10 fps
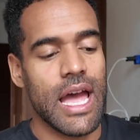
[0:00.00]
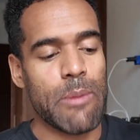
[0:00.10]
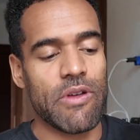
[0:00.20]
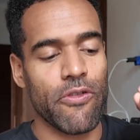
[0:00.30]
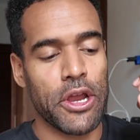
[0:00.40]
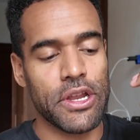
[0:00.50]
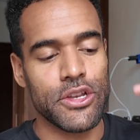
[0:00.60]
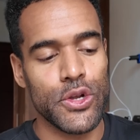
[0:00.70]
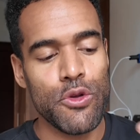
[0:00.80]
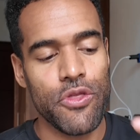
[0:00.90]
I'm referring to
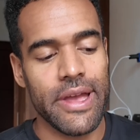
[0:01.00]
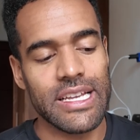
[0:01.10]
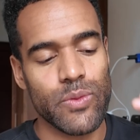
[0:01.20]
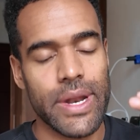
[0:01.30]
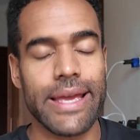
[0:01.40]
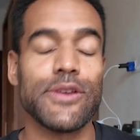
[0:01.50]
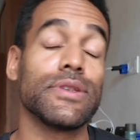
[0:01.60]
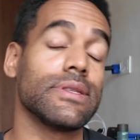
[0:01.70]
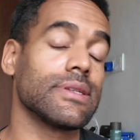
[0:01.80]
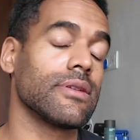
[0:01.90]
two things when I
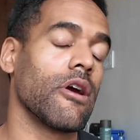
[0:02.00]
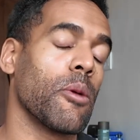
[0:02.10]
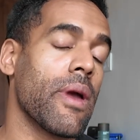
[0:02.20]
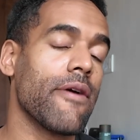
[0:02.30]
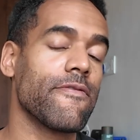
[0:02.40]
use this term.